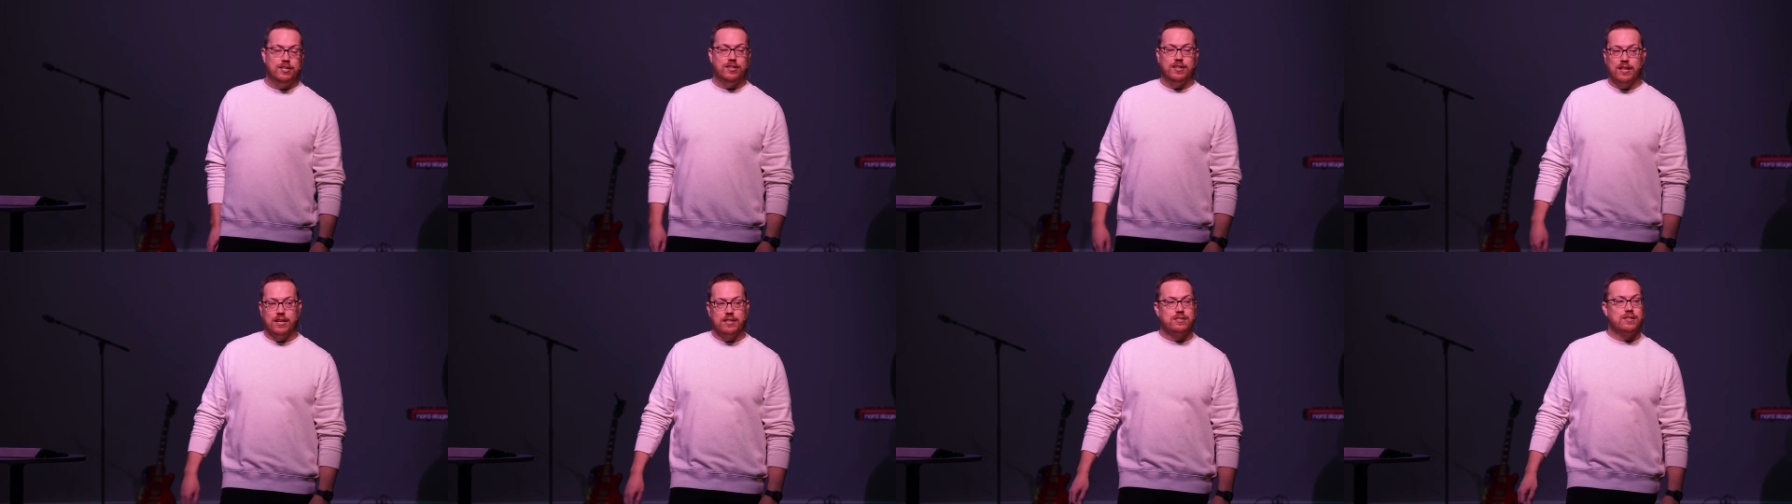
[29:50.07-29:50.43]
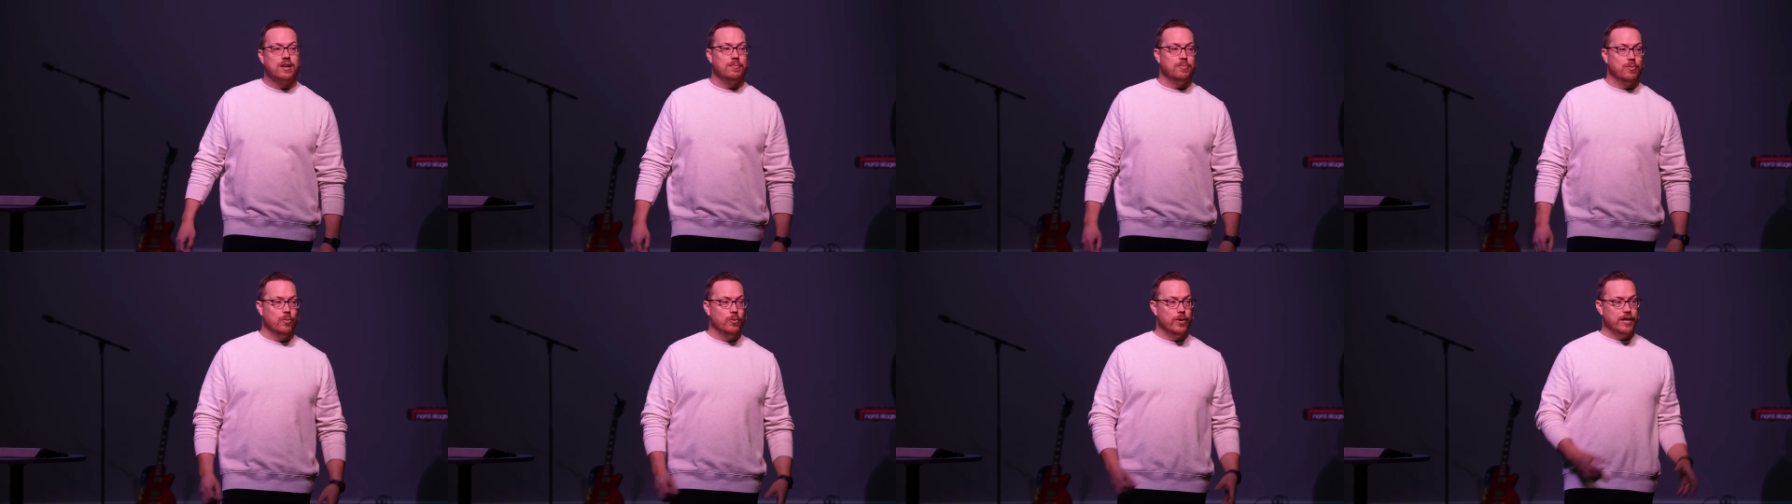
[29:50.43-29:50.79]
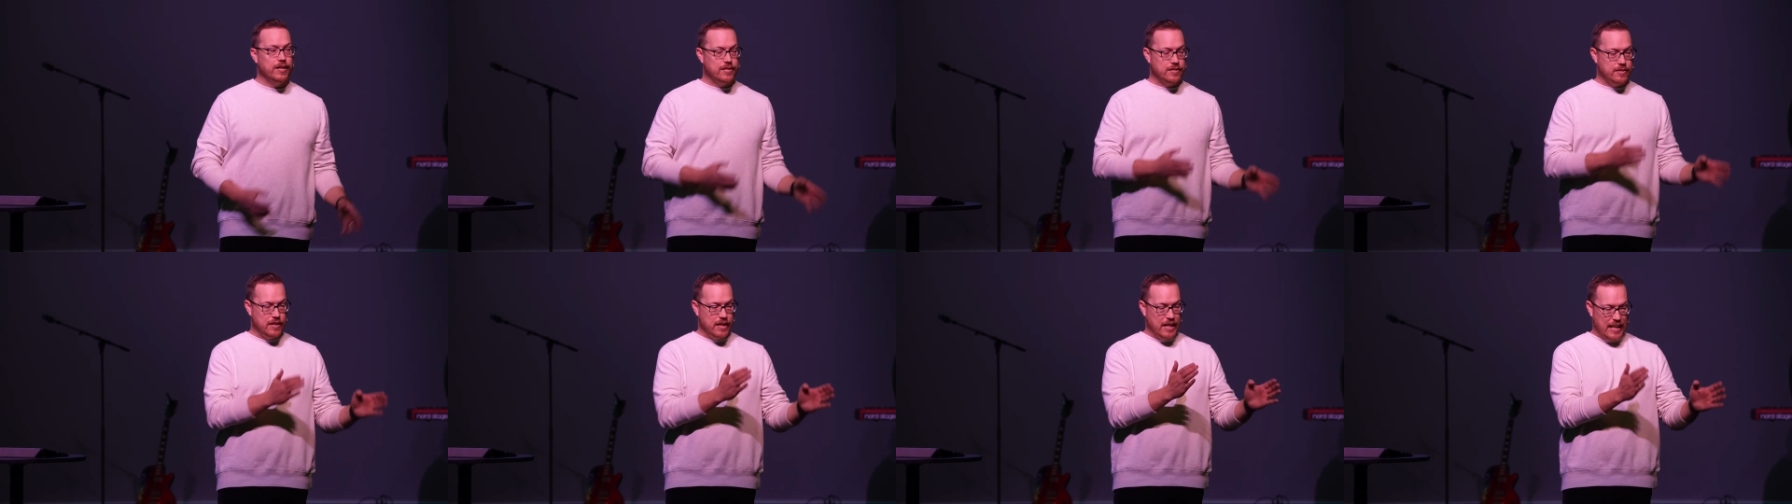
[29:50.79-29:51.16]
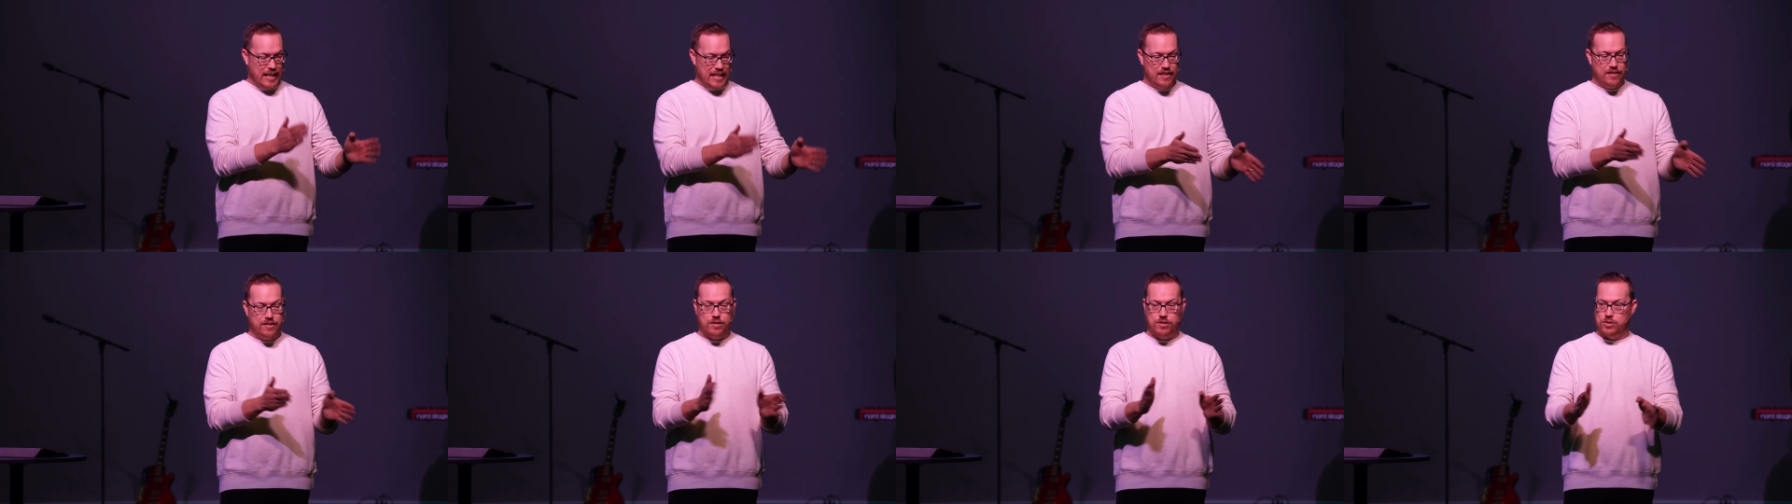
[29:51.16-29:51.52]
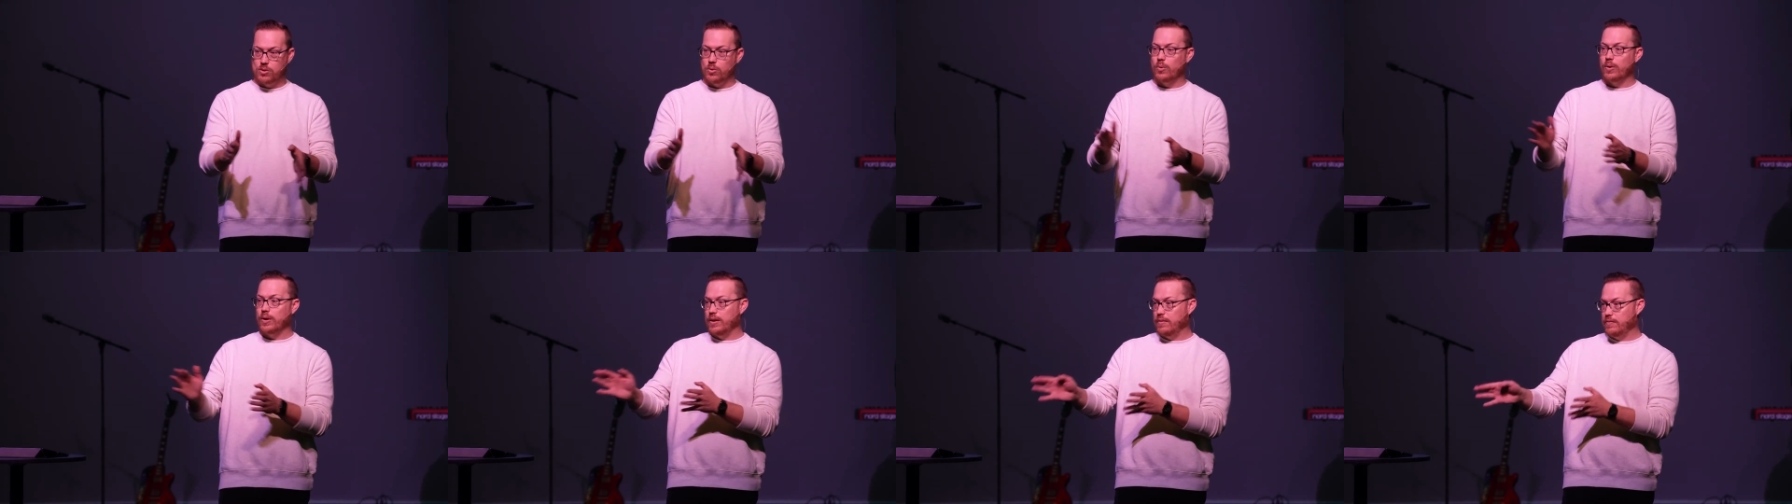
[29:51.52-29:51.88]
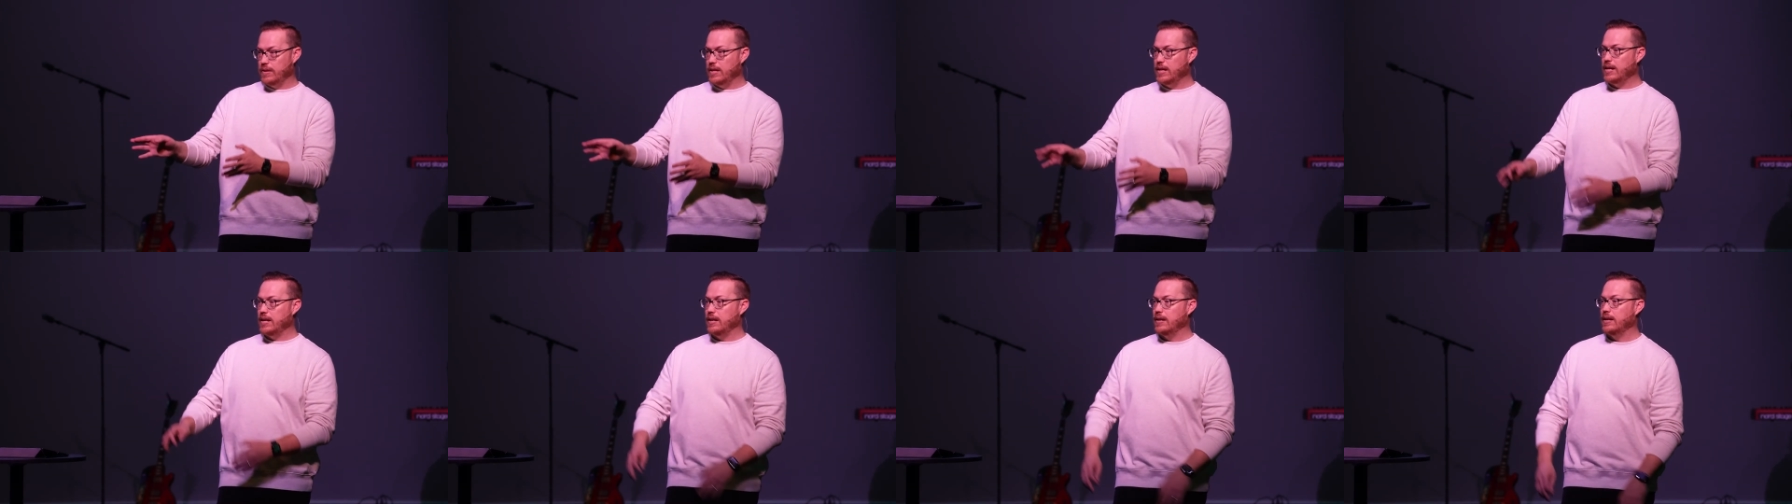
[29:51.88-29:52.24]
the next couple weeks in the story of
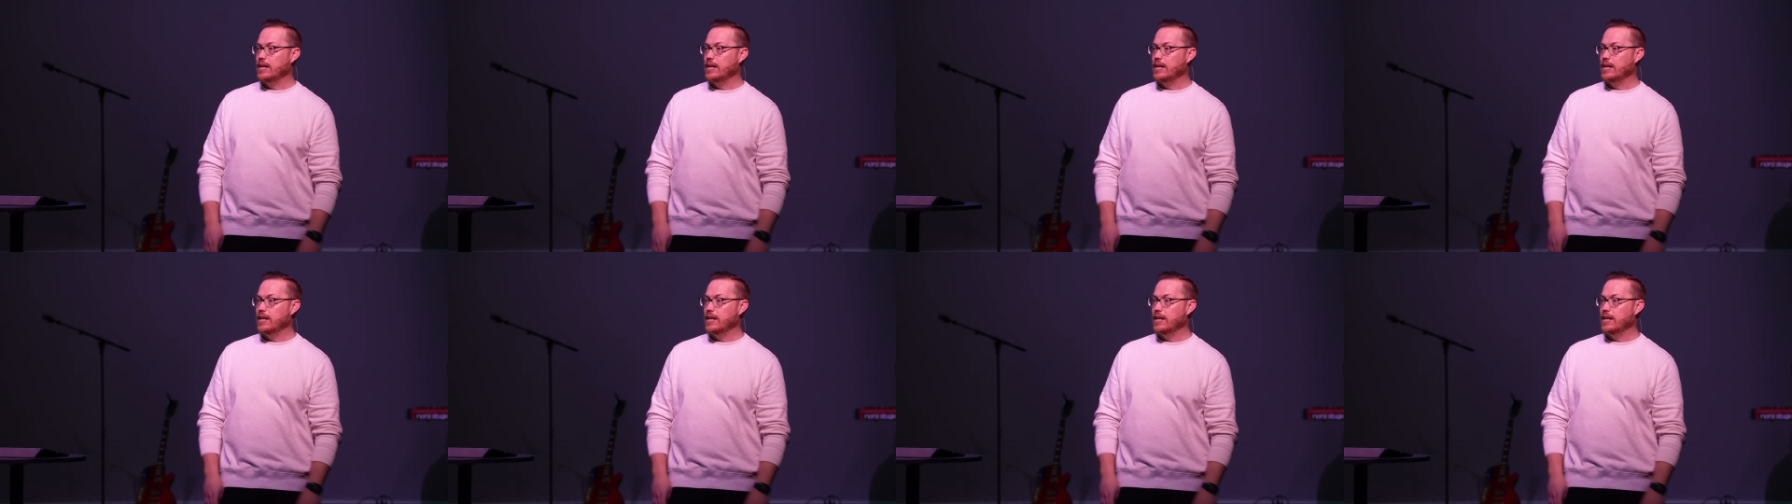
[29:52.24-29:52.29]
Gideon,